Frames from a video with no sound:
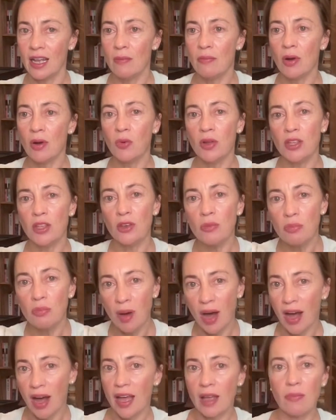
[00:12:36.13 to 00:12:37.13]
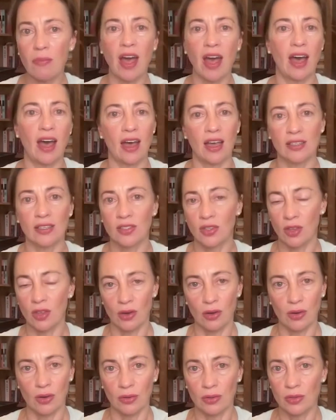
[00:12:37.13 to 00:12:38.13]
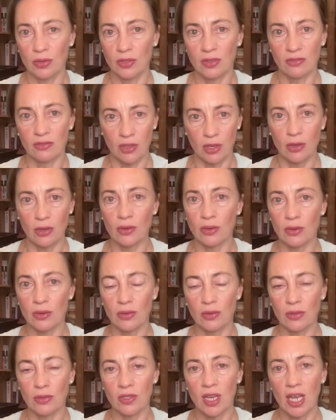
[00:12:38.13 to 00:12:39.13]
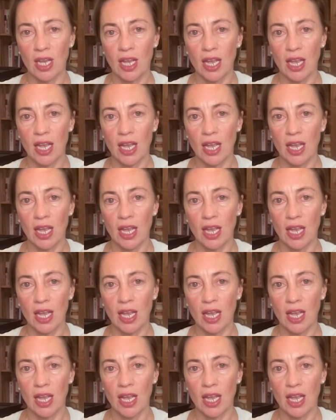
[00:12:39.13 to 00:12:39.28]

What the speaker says: But when you bypass those views